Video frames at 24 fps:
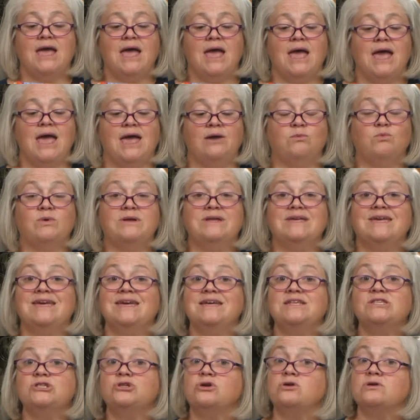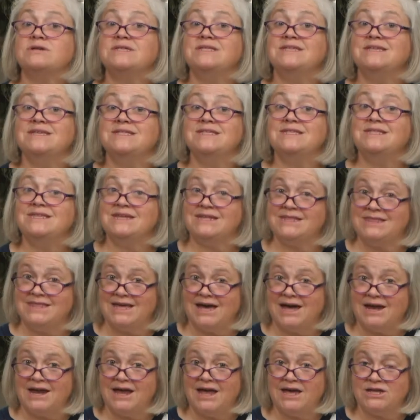And when King Xerxes did
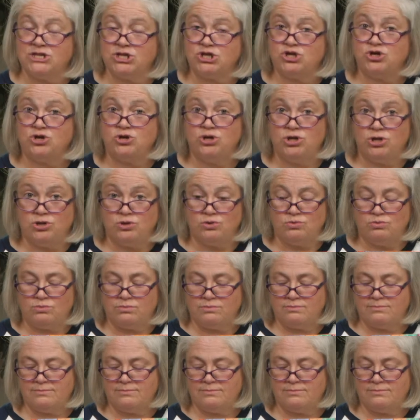that, Esther knew